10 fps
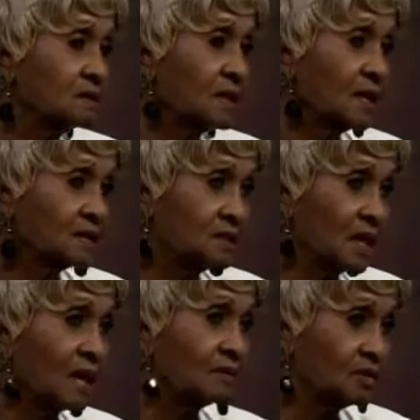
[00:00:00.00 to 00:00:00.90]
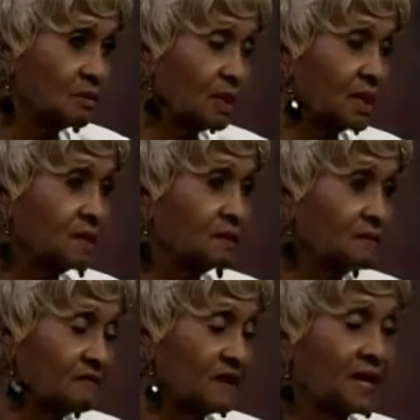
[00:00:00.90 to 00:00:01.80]
has documented the
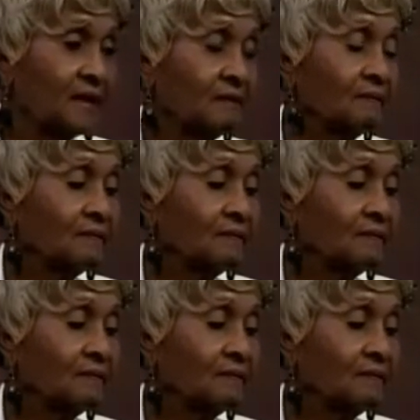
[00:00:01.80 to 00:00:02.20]
fact